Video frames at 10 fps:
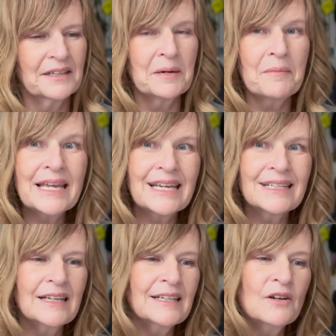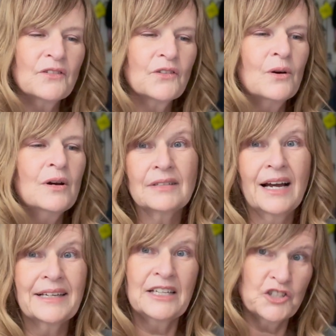going to make it, and also
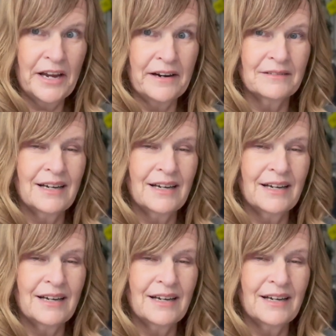I can share.